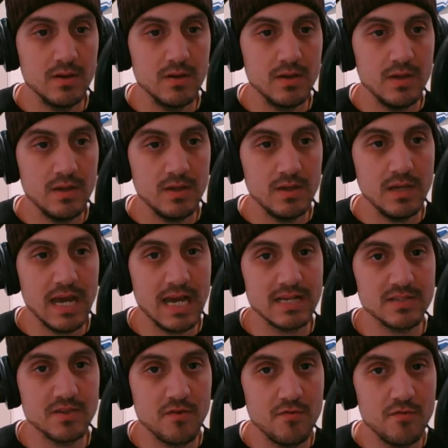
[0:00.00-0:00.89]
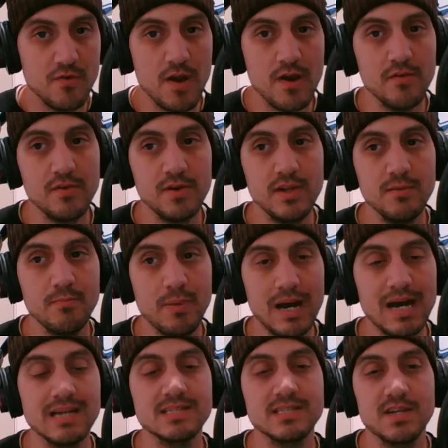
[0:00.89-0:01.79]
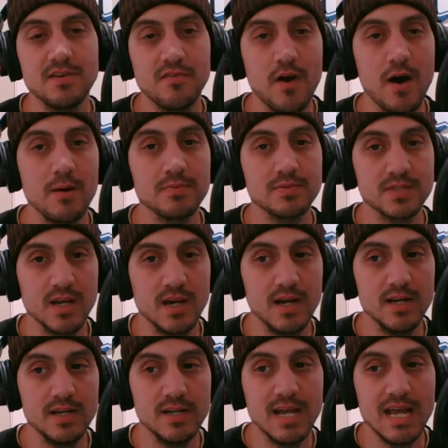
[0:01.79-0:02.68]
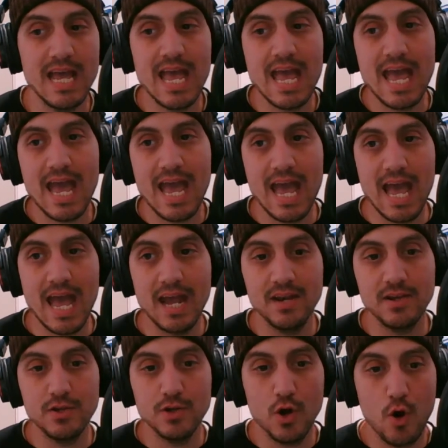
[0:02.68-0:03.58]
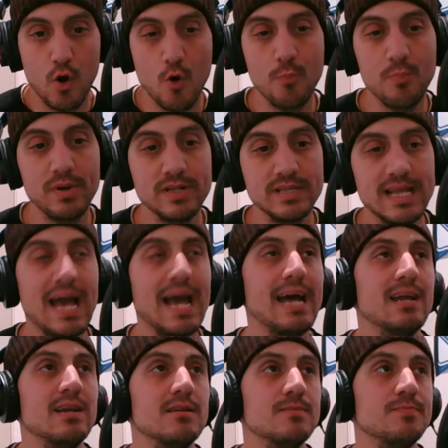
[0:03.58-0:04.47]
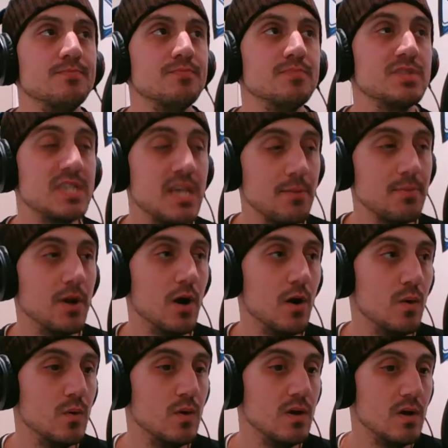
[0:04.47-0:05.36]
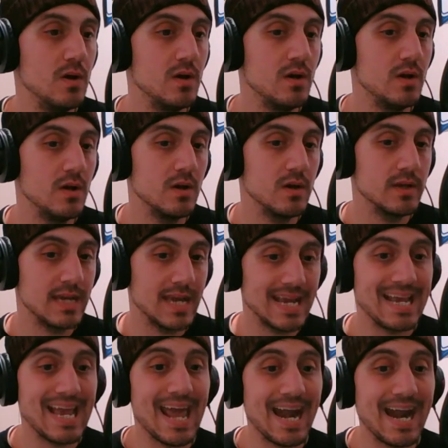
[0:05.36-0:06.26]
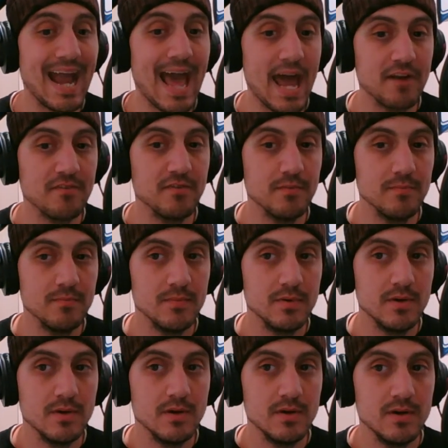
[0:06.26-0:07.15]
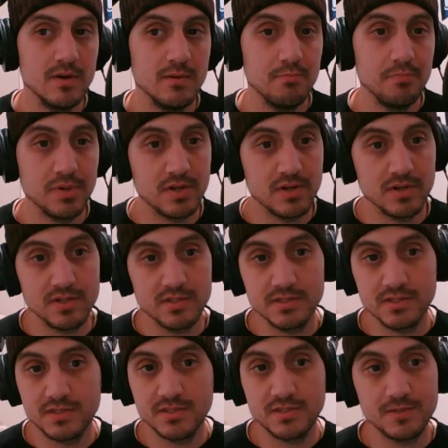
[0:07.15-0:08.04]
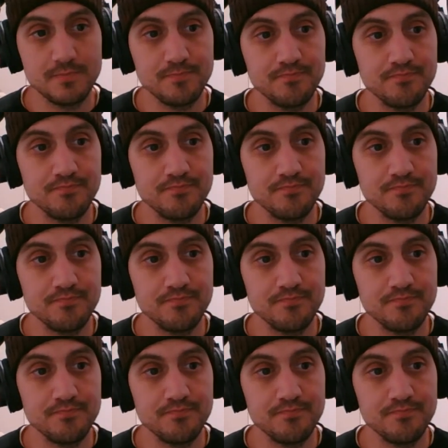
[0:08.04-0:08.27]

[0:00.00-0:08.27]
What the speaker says: He has a very positive upside, and you're hoping that Thibodeau can get it out of him, because